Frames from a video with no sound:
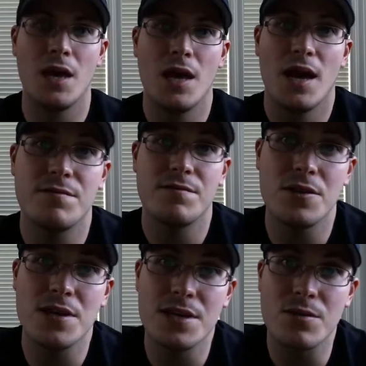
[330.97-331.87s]
I
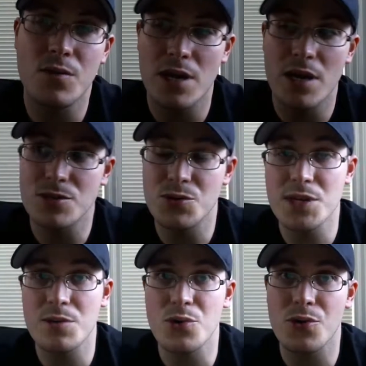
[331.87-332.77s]
felt like when I was
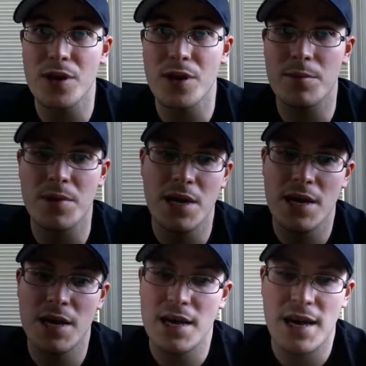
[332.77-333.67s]
doing the program,
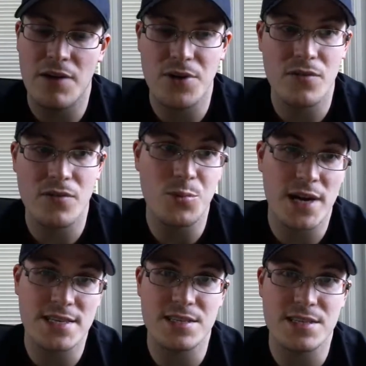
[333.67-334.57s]
after every
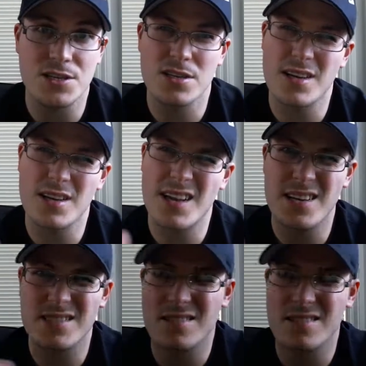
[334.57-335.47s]
practice session, they
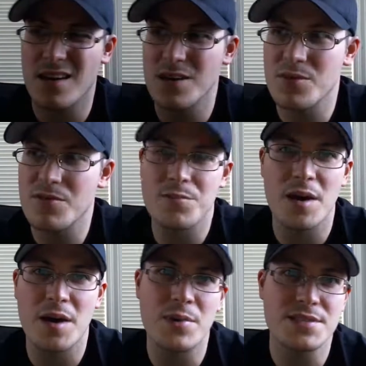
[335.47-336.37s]
last anywhere from
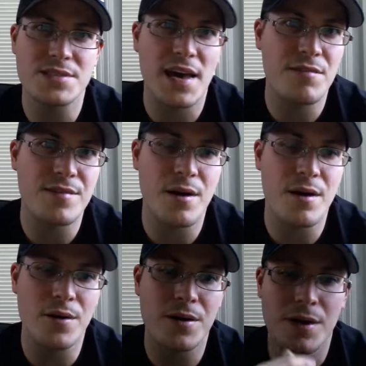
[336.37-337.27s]
10 minutes to half an
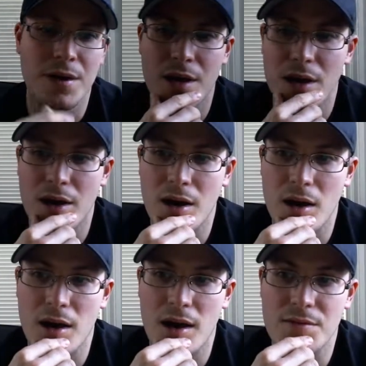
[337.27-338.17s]
hour,
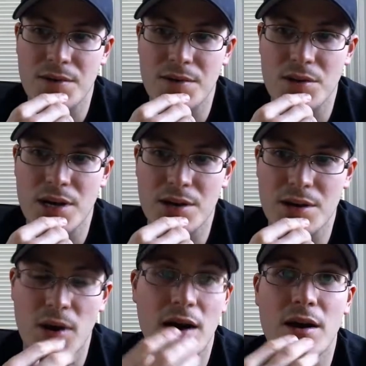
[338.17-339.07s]
I felt like,
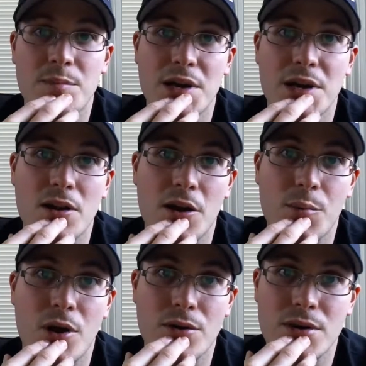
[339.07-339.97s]
wow, I'd made a lot of
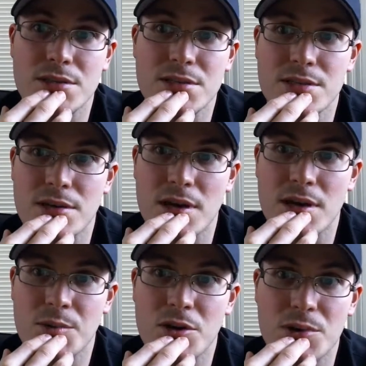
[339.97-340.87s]
progress.
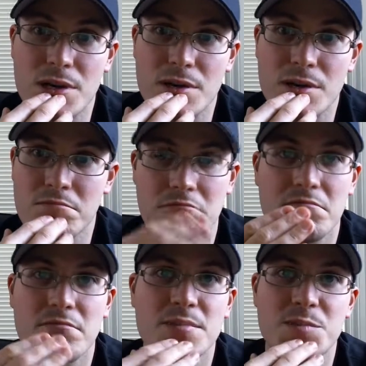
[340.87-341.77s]
I'm going to be
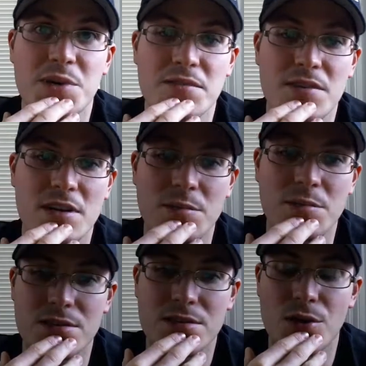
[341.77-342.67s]
speaking
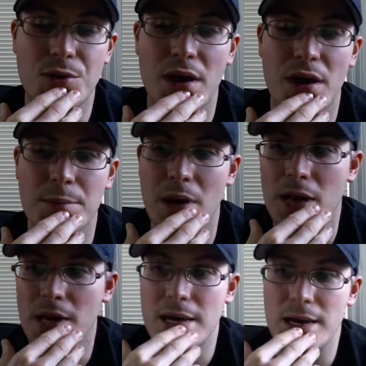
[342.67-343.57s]
Vietnamese in no time.
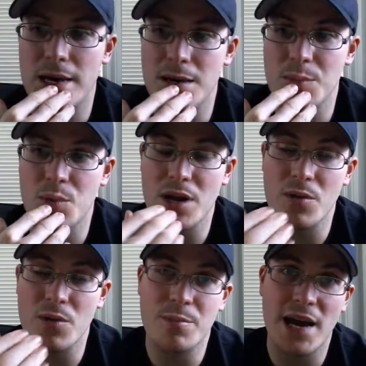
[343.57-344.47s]
But when I
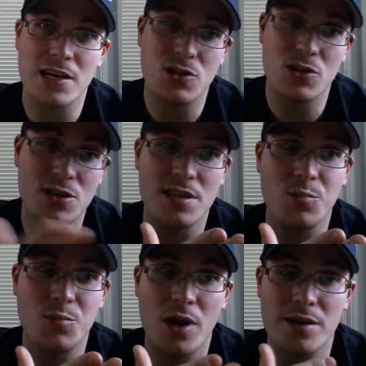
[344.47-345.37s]
went back and looked at the
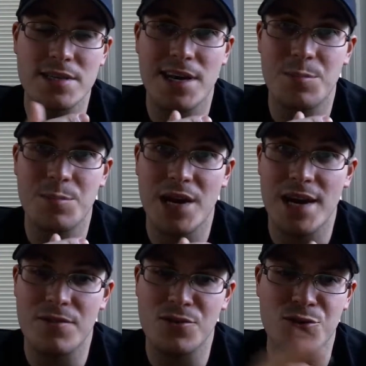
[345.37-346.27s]
progress I had made
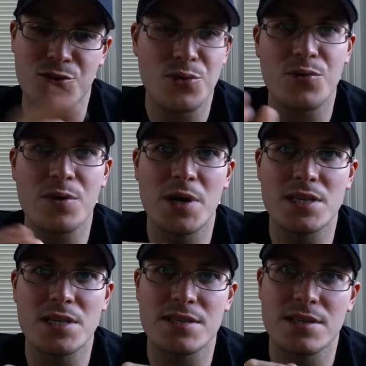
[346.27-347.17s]
after 2 or 3
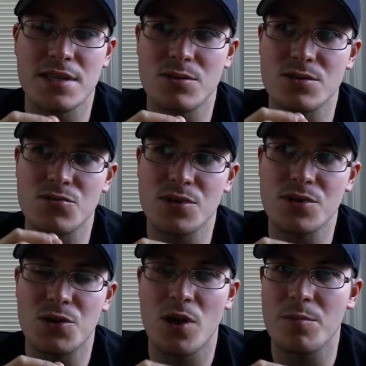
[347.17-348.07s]
months, it was
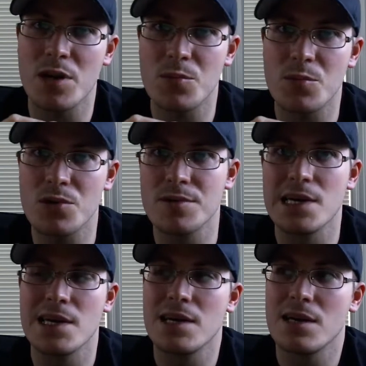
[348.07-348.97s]
really quite minimal.
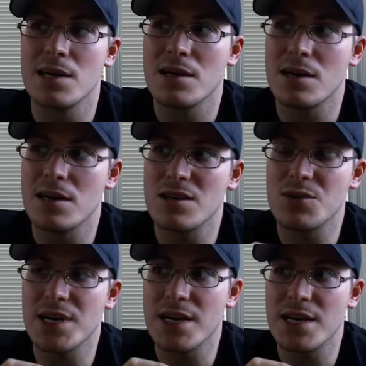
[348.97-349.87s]

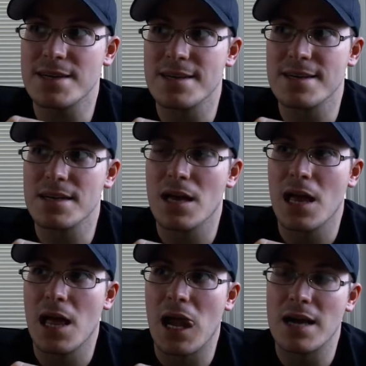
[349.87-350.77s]
You get
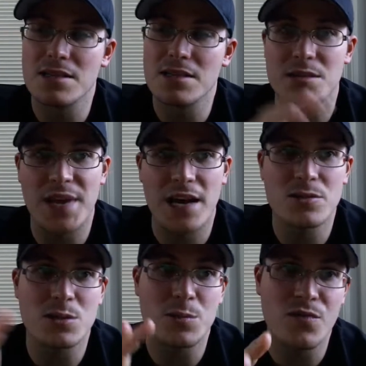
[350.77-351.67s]
some
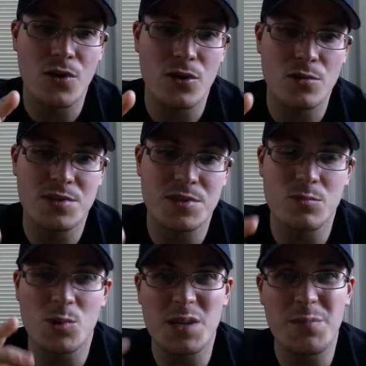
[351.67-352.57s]
nouns, some verbs, some
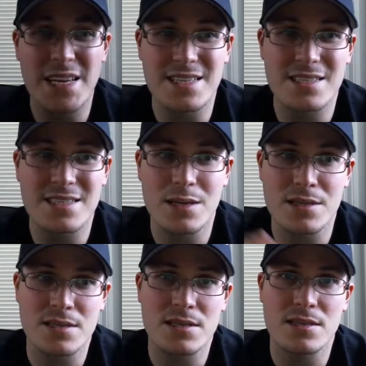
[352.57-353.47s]
really basic
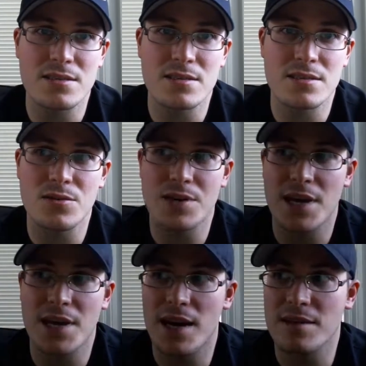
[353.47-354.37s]
sentences. You know, the
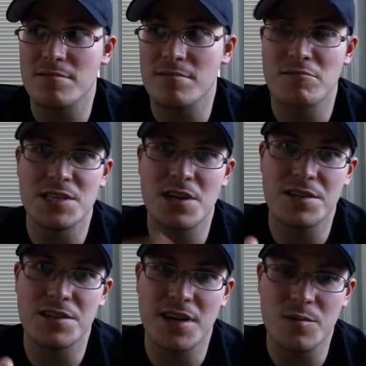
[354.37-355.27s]
cat is on
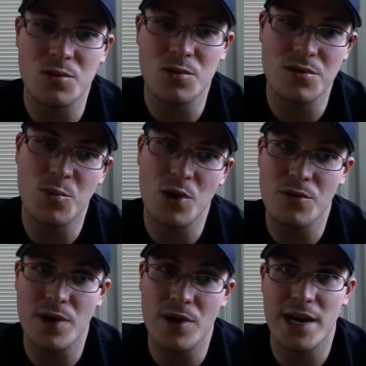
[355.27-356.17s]
the table, the boy
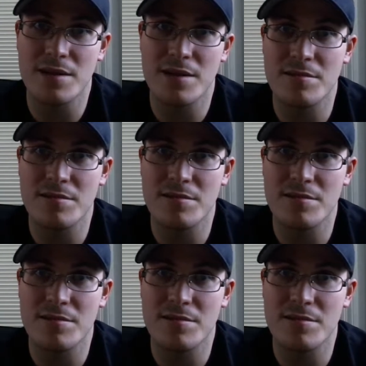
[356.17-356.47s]
ran